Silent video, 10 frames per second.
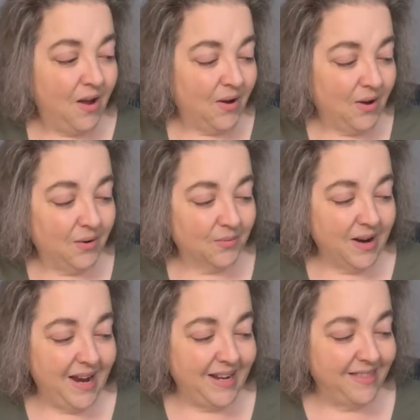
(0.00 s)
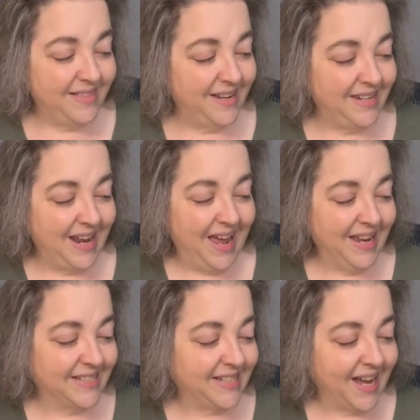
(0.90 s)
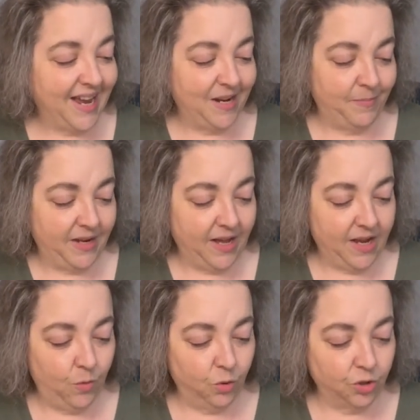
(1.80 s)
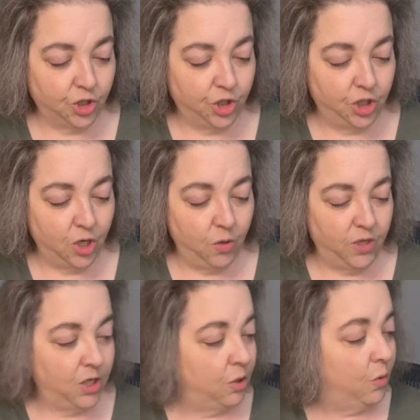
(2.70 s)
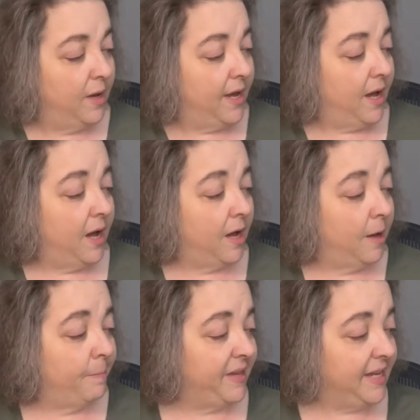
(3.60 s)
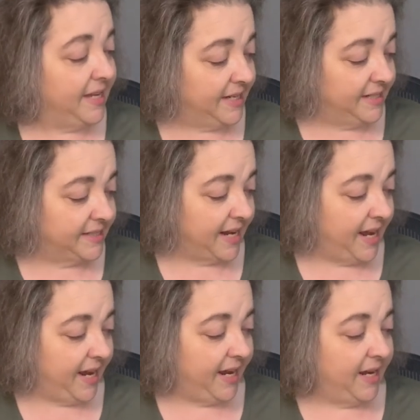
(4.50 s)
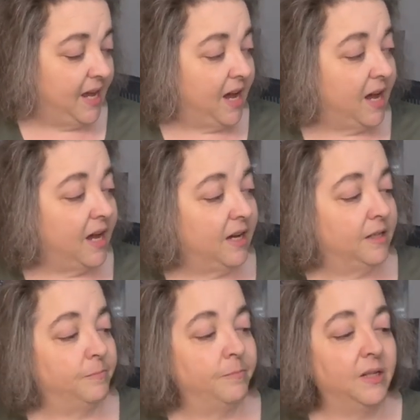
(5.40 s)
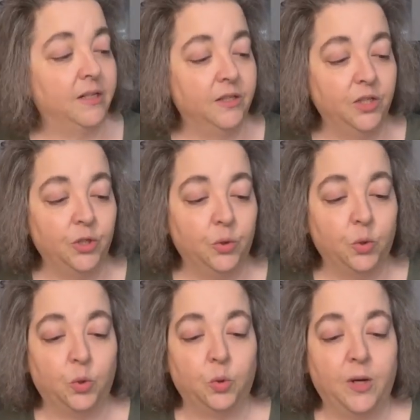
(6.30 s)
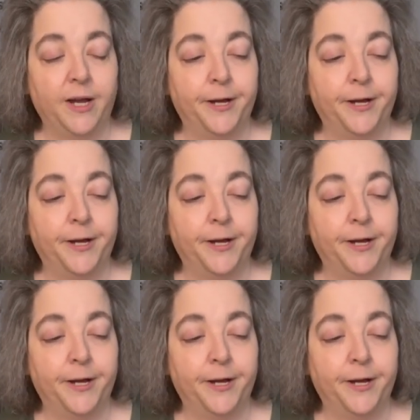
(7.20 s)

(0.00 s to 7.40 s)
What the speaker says: All right, the next item that I will show you is a little